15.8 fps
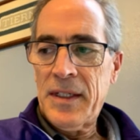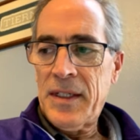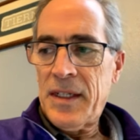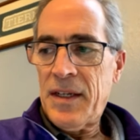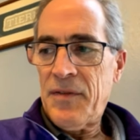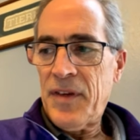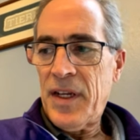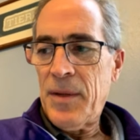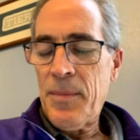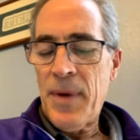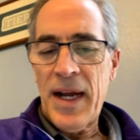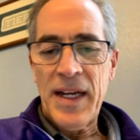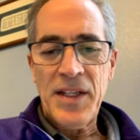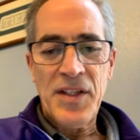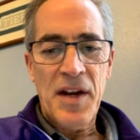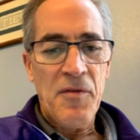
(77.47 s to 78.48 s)
if
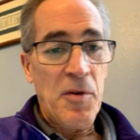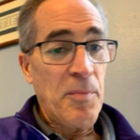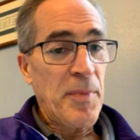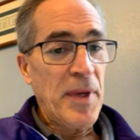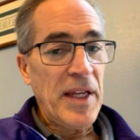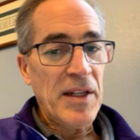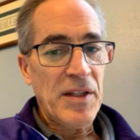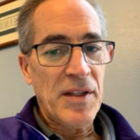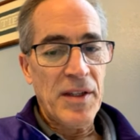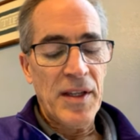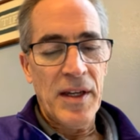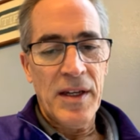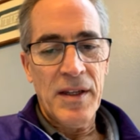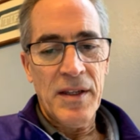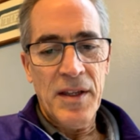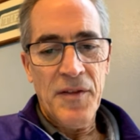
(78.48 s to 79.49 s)
anybody's ever been to
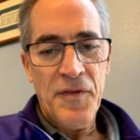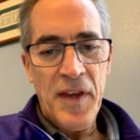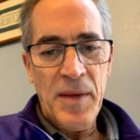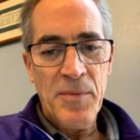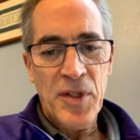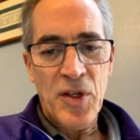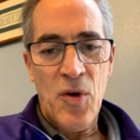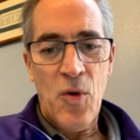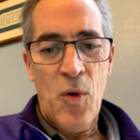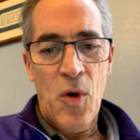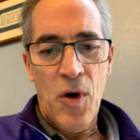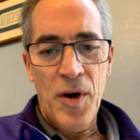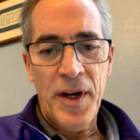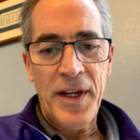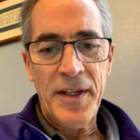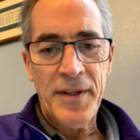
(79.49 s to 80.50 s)
the famous
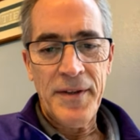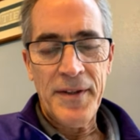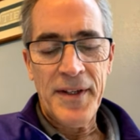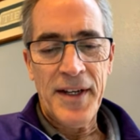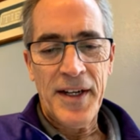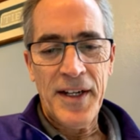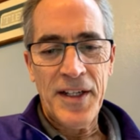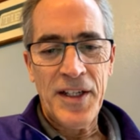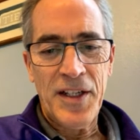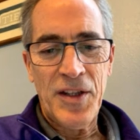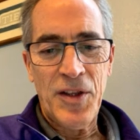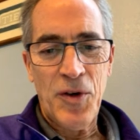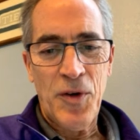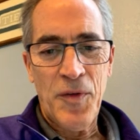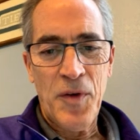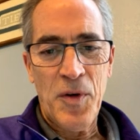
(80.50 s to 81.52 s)
quarry in
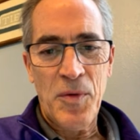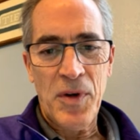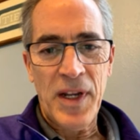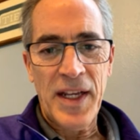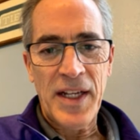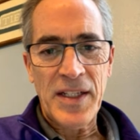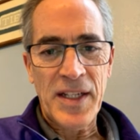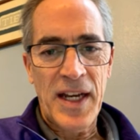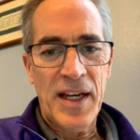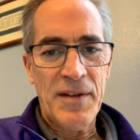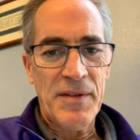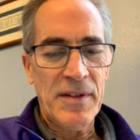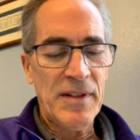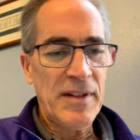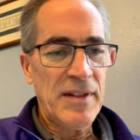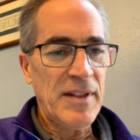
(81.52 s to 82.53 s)
Louisville, where Lakeside
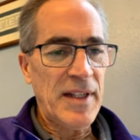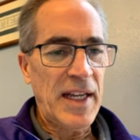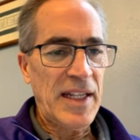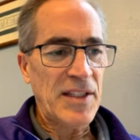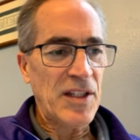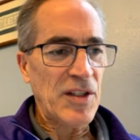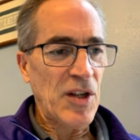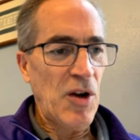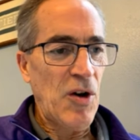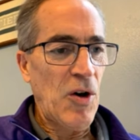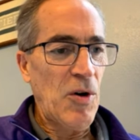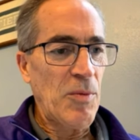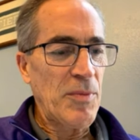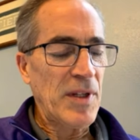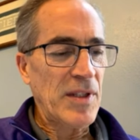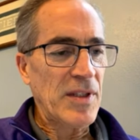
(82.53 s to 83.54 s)
has its
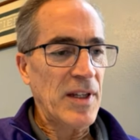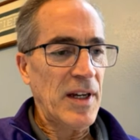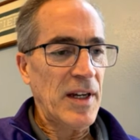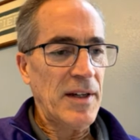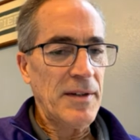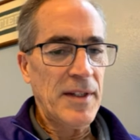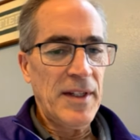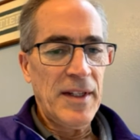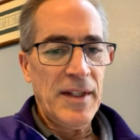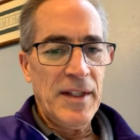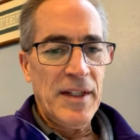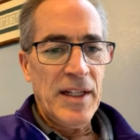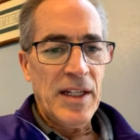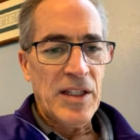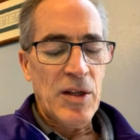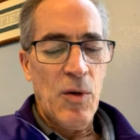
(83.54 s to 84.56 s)
home, it's a
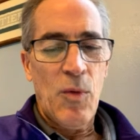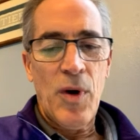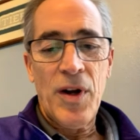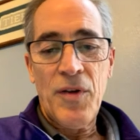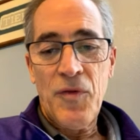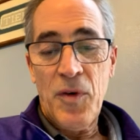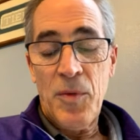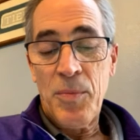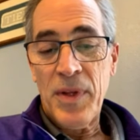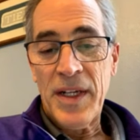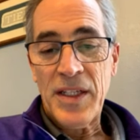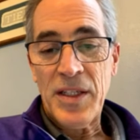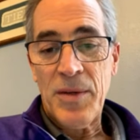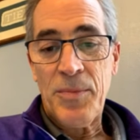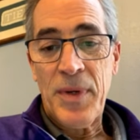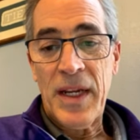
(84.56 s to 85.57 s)
wonderful
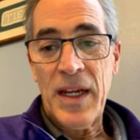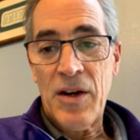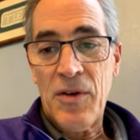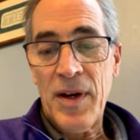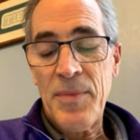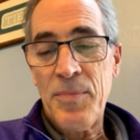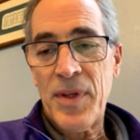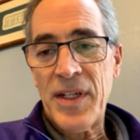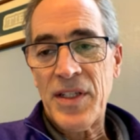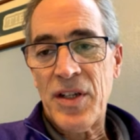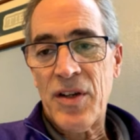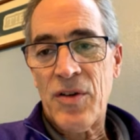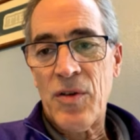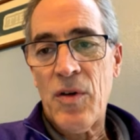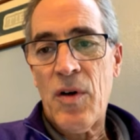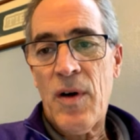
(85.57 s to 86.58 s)
place to be, a great place to
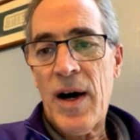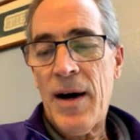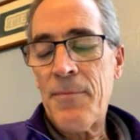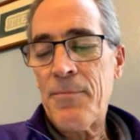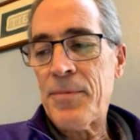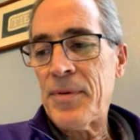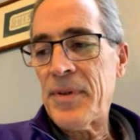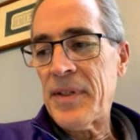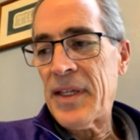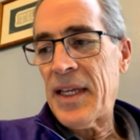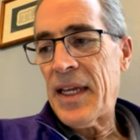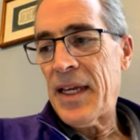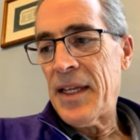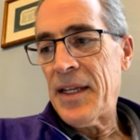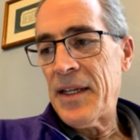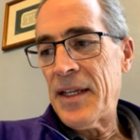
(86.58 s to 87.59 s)
grow up.
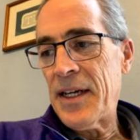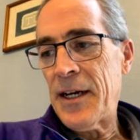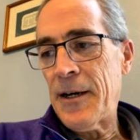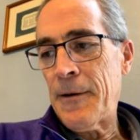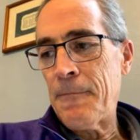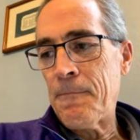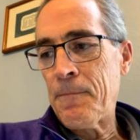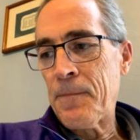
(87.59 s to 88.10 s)
And I